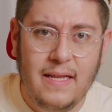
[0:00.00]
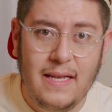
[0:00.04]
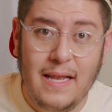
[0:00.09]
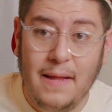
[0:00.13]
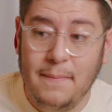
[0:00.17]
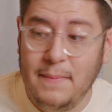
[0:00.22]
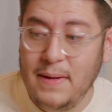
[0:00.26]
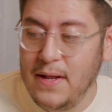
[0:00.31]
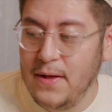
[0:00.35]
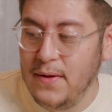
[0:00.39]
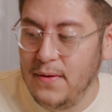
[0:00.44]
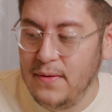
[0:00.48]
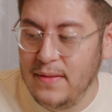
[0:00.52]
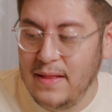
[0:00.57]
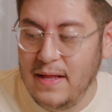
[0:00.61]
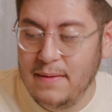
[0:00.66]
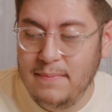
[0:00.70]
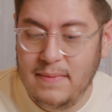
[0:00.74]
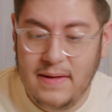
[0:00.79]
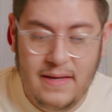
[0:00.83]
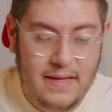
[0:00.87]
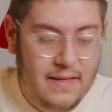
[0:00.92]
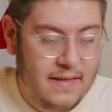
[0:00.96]
let me know.
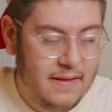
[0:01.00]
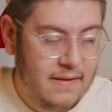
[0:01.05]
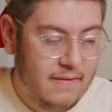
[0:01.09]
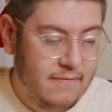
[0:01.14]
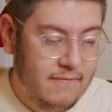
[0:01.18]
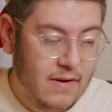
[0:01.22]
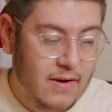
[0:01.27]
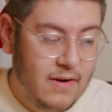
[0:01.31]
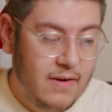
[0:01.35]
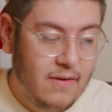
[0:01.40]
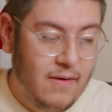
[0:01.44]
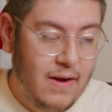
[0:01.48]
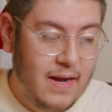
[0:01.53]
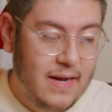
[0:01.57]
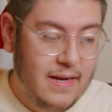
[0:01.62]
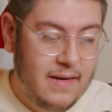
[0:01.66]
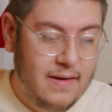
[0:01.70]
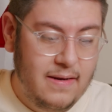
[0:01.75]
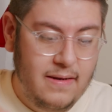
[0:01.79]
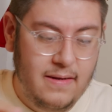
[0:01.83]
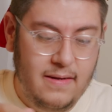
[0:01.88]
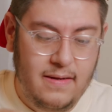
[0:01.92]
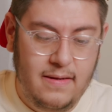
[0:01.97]
That'd be very great.
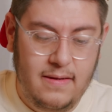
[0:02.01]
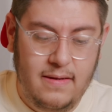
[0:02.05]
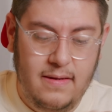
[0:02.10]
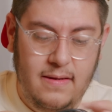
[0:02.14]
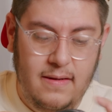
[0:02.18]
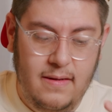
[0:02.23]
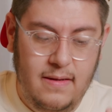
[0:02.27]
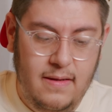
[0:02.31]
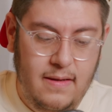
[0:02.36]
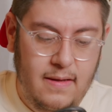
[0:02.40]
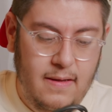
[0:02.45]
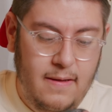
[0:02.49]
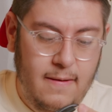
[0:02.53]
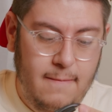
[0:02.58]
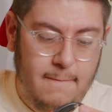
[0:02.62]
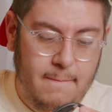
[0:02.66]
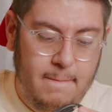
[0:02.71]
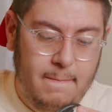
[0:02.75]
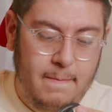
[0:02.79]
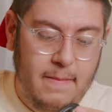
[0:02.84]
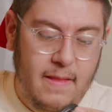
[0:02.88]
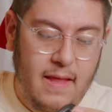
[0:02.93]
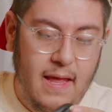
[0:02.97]

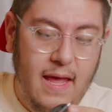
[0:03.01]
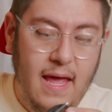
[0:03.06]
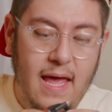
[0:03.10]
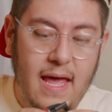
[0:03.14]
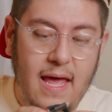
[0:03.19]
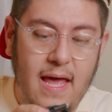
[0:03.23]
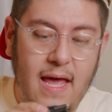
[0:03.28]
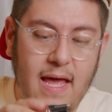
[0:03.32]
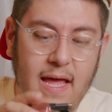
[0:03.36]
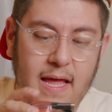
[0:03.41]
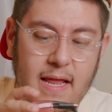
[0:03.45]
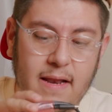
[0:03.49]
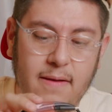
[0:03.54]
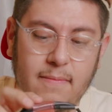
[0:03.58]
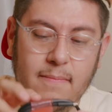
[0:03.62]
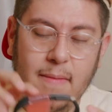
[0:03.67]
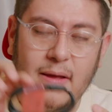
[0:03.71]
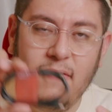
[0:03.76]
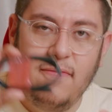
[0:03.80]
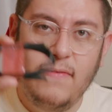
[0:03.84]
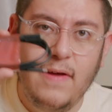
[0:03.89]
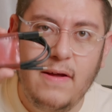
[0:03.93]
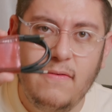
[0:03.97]
And
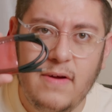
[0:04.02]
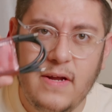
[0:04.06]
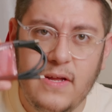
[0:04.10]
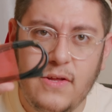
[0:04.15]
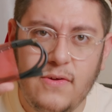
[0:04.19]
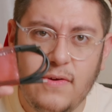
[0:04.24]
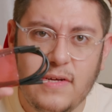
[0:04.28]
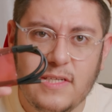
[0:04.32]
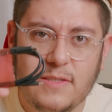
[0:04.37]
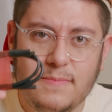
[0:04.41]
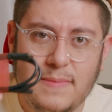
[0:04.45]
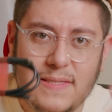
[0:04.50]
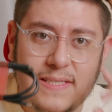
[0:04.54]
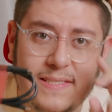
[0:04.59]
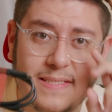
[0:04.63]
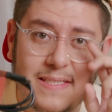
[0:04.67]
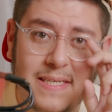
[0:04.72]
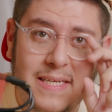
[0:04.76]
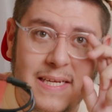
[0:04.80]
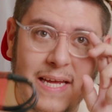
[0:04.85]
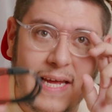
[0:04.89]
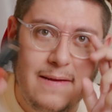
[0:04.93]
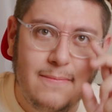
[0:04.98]
my favorite,
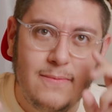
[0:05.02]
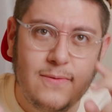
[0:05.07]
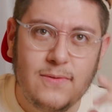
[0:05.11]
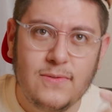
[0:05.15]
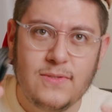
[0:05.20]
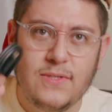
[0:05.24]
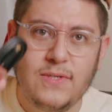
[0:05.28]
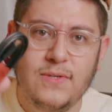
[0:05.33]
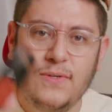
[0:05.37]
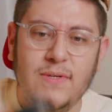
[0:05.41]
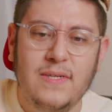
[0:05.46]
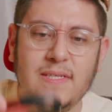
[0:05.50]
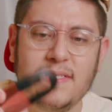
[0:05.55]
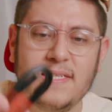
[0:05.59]
USB-C cables. Who